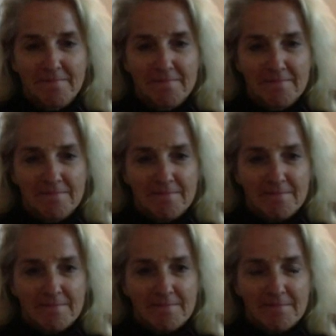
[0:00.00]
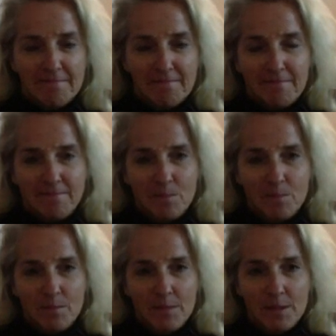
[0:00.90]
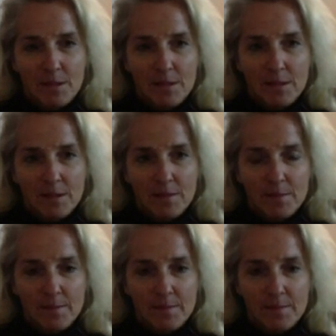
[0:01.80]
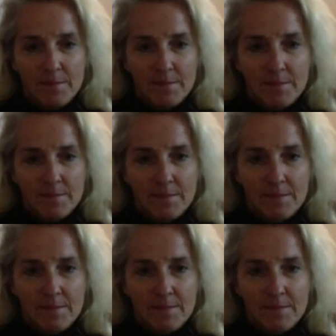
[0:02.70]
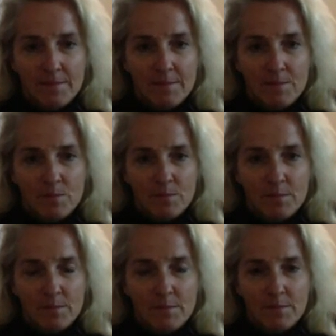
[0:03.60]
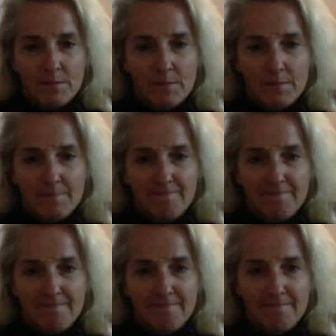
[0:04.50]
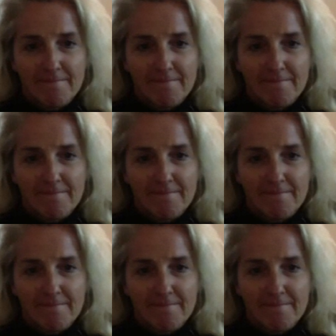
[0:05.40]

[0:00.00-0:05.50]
The person shown says nothing.